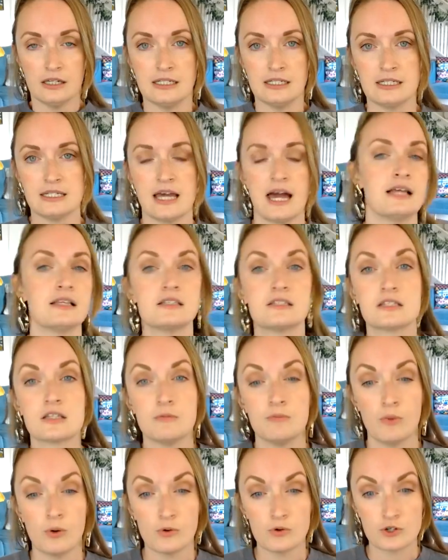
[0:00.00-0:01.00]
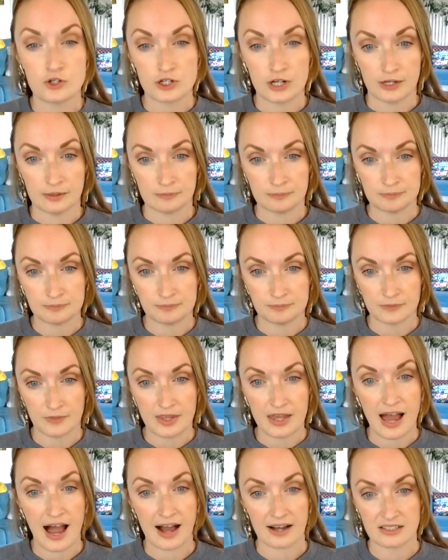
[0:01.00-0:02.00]
intense emotion,
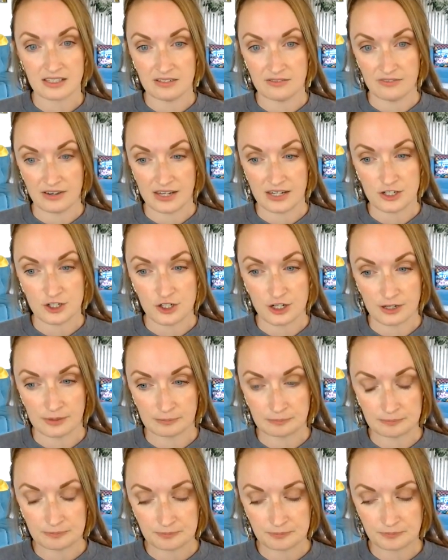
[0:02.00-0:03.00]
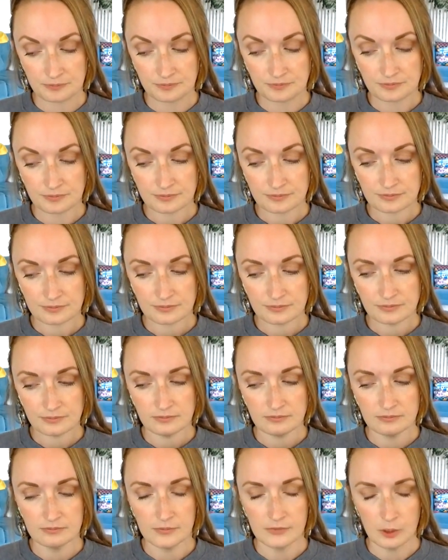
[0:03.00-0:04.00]
the activation,
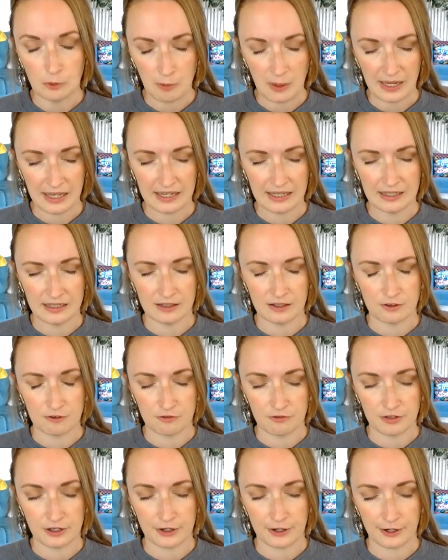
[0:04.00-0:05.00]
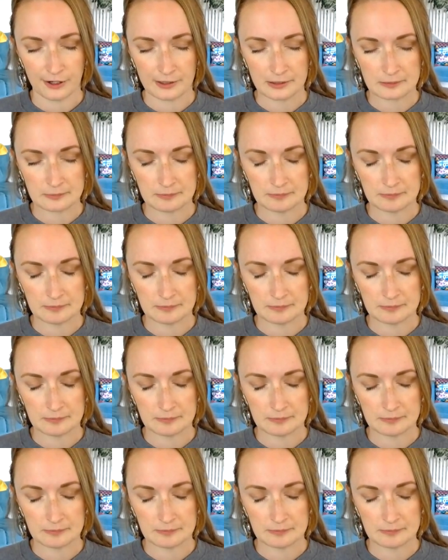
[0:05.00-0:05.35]
the pain, the fear.